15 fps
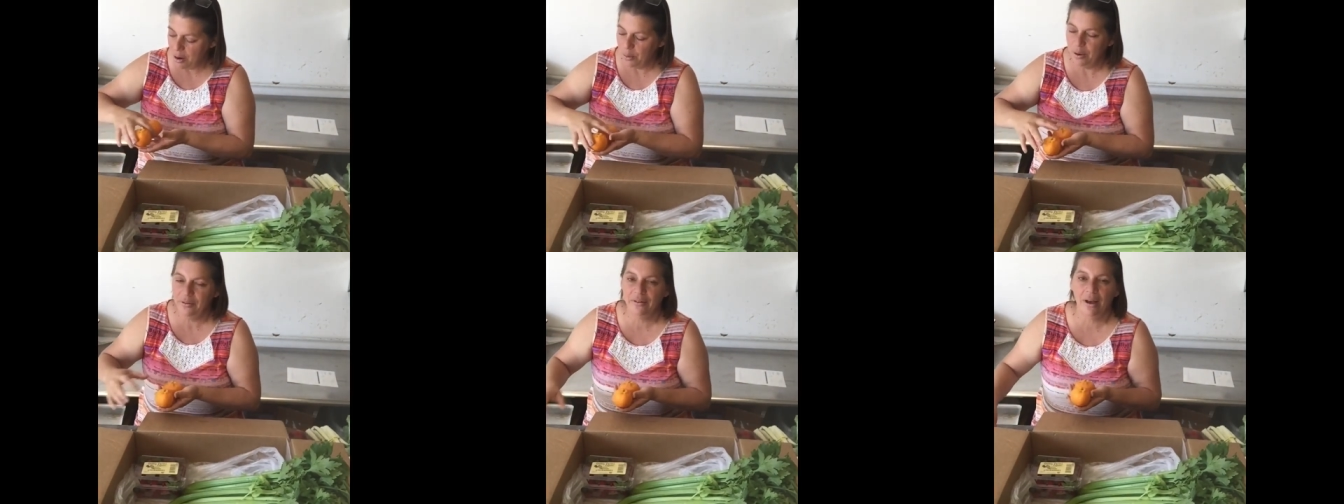
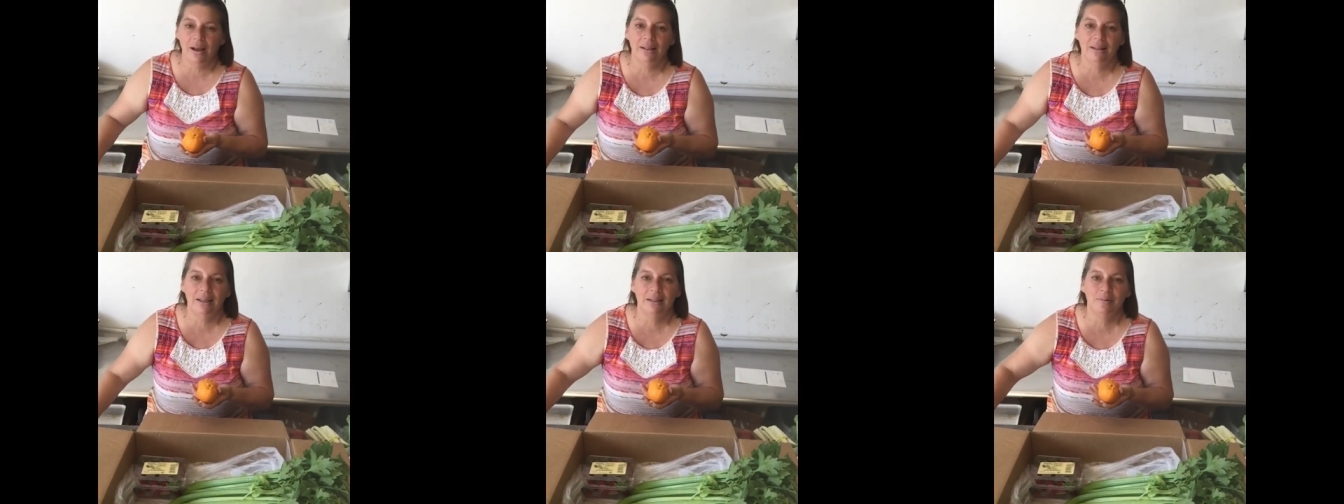We've
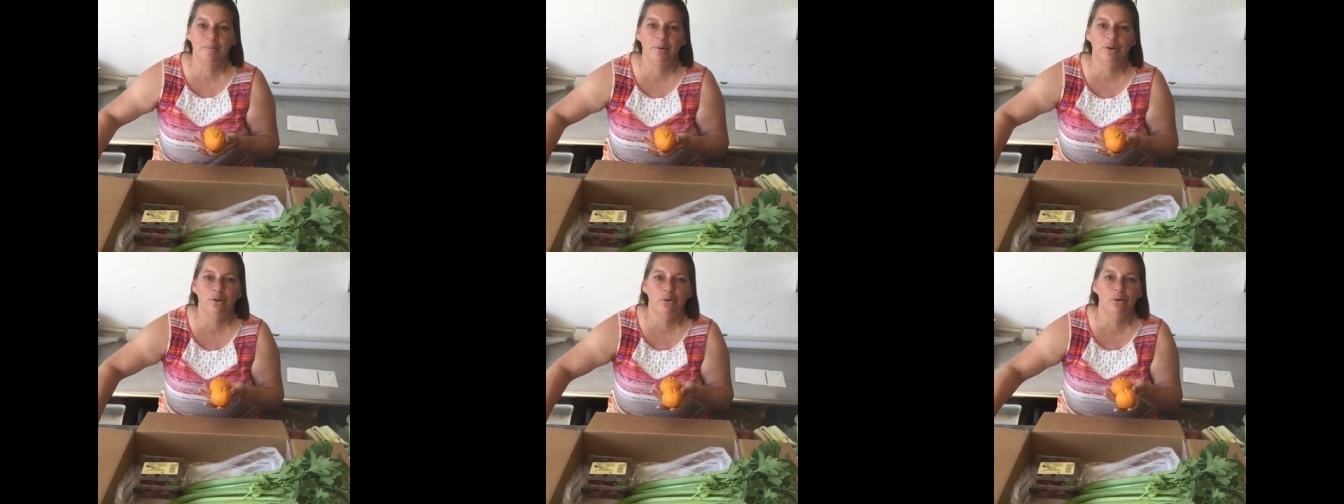got these
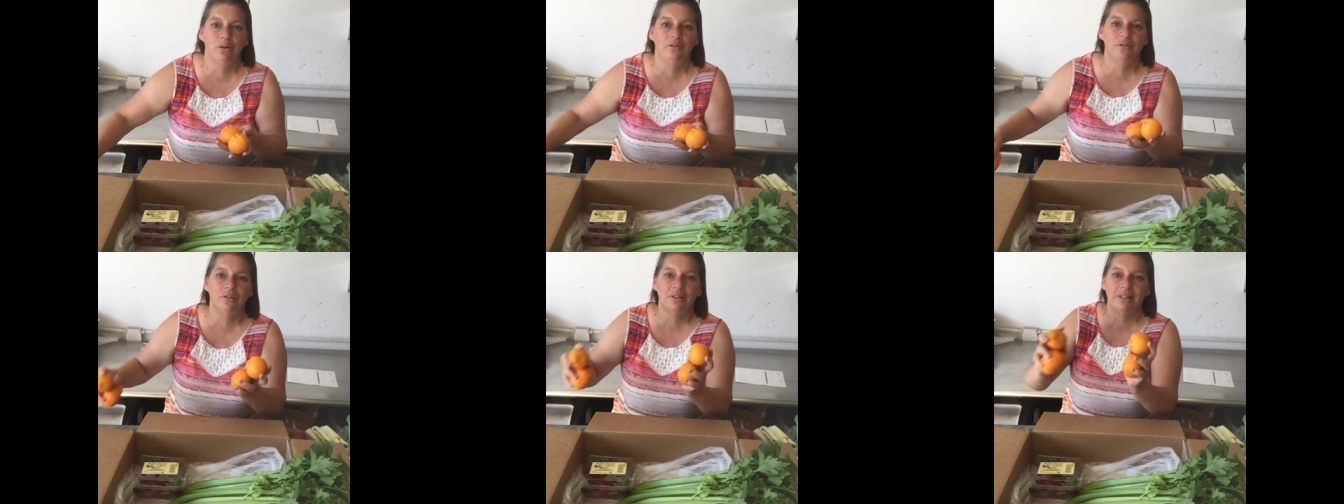
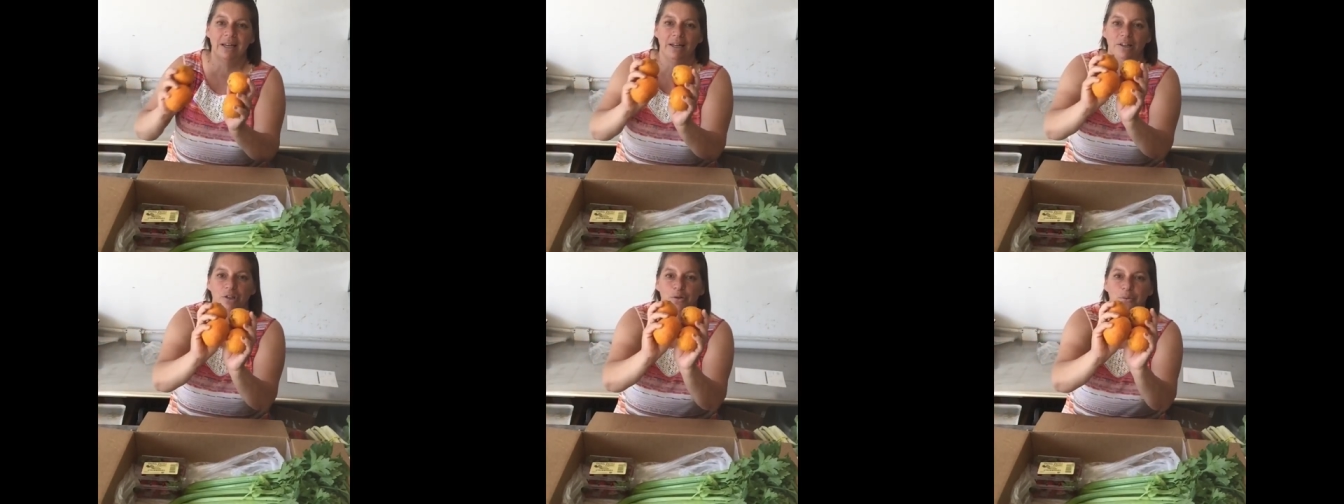beautiful
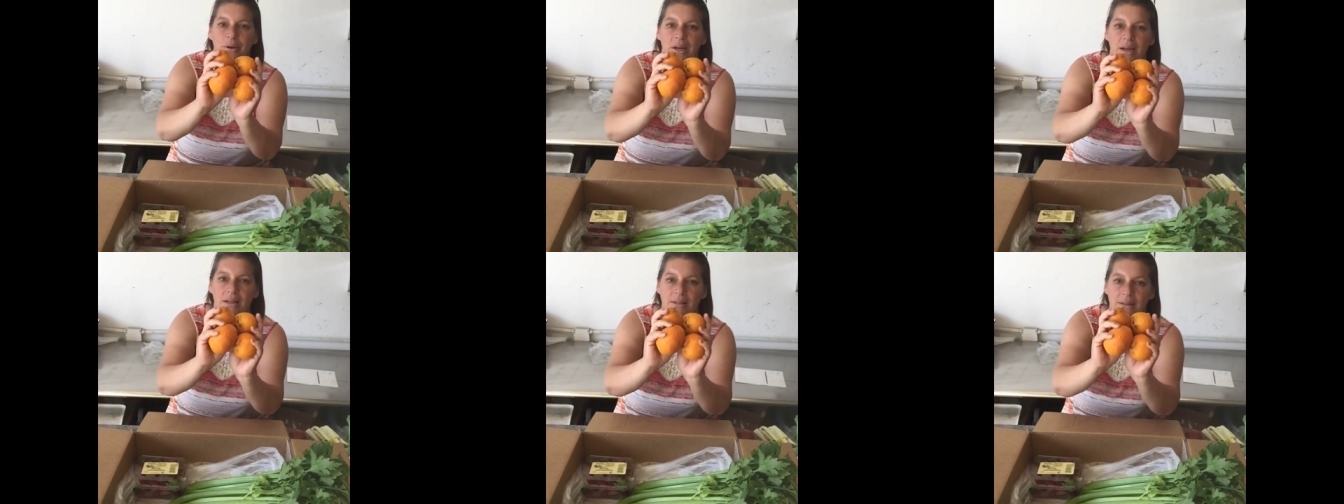
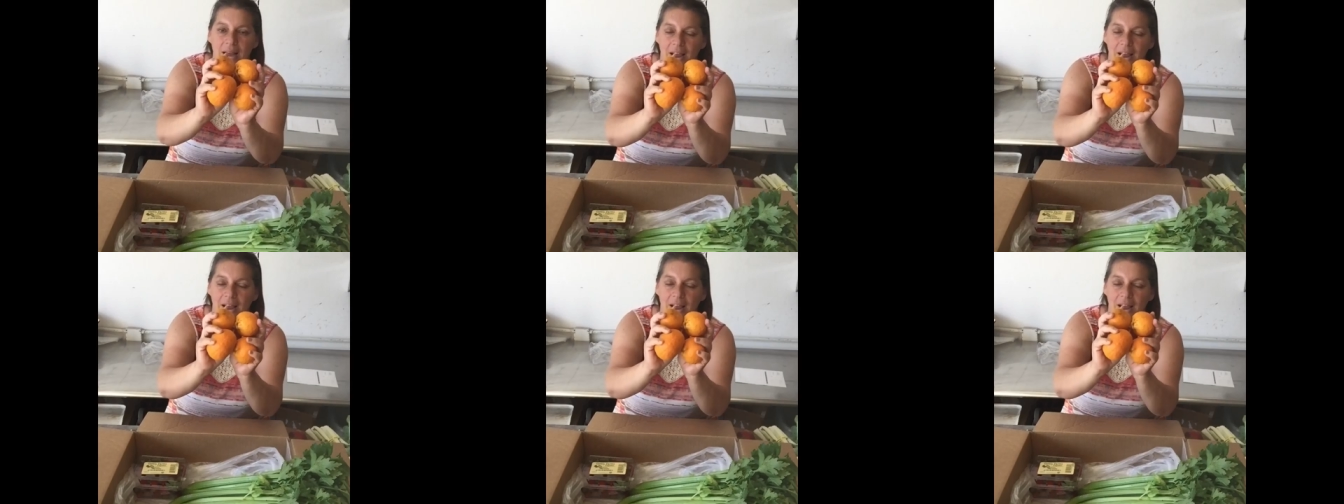tangerines.